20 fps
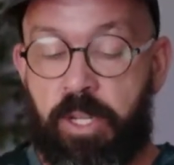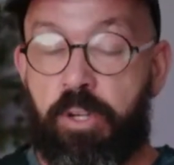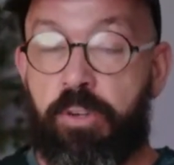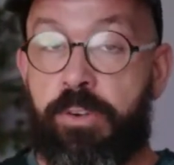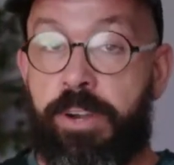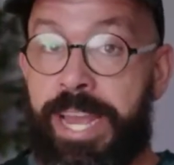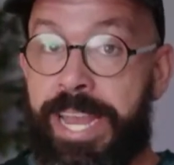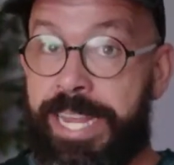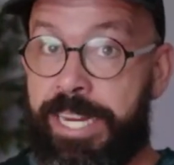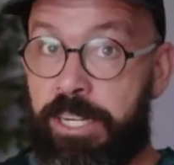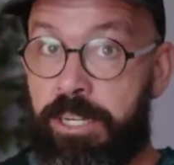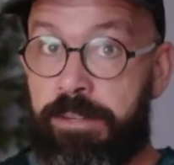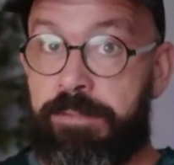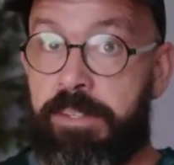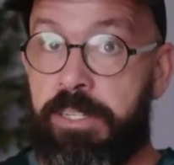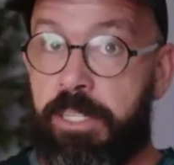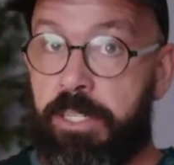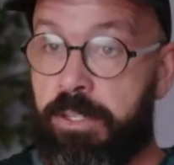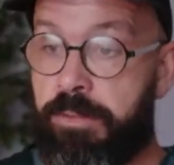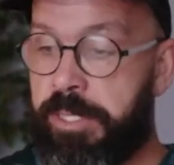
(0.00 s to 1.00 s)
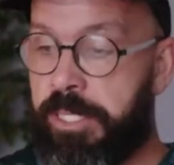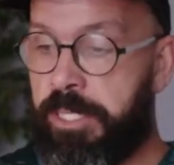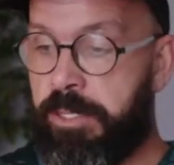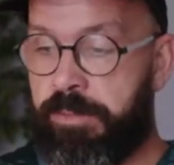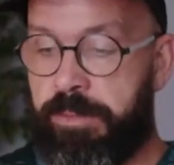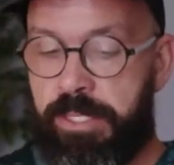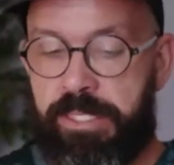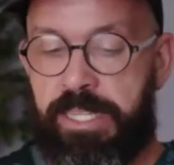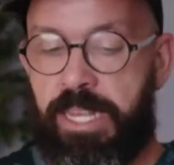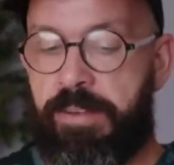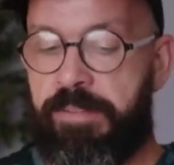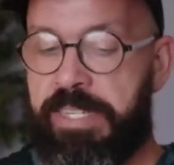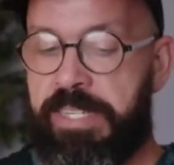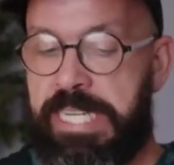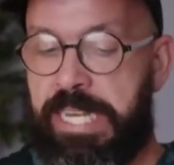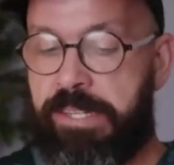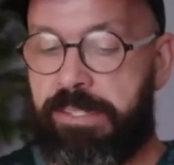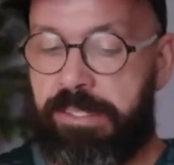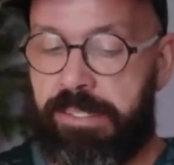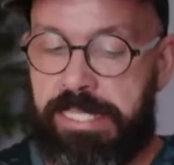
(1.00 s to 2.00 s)
grade of aluminum, the
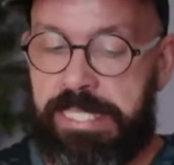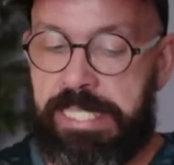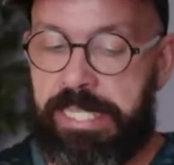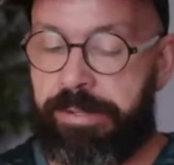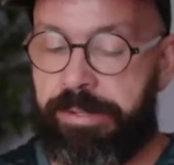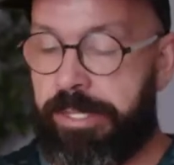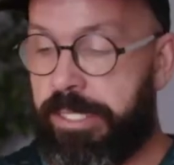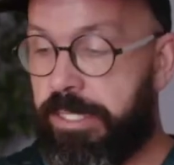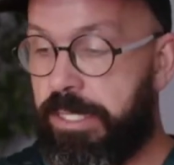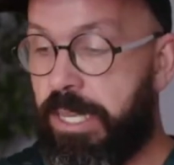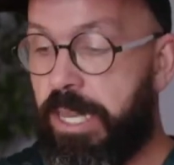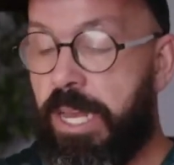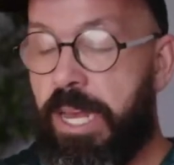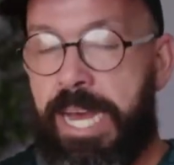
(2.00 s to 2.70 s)
7000 series.